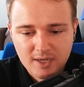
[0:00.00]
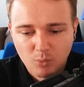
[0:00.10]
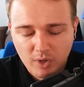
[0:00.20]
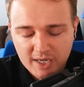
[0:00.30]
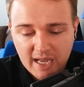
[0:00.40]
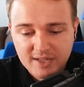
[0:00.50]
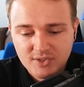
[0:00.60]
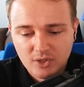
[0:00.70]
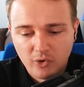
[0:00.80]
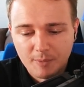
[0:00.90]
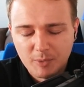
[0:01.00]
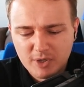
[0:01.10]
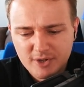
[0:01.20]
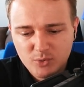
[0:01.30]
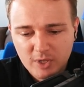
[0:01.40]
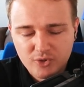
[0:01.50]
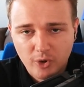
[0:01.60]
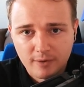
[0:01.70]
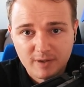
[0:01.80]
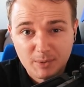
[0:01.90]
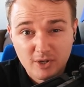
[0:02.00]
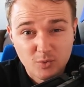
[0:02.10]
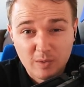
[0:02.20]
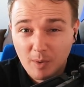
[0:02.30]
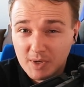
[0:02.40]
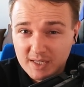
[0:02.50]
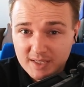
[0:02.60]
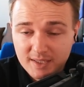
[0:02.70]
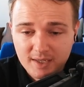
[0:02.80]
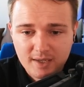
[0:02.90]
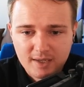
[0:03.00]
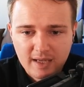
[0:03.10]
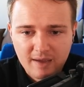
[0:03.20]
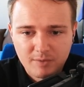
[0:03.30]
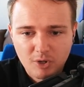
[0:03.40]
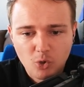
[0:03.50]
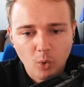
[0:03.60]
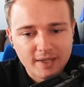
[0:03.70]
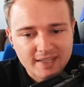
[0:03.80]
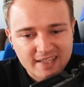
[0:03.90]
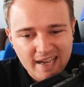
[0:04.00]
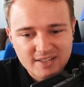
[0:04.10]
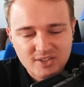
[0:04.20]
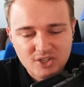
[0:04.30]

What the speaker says: We're going to get into Europe. It'd be nice to win a trophy. It'd be nice to win the Premier League. If we don't quite get to the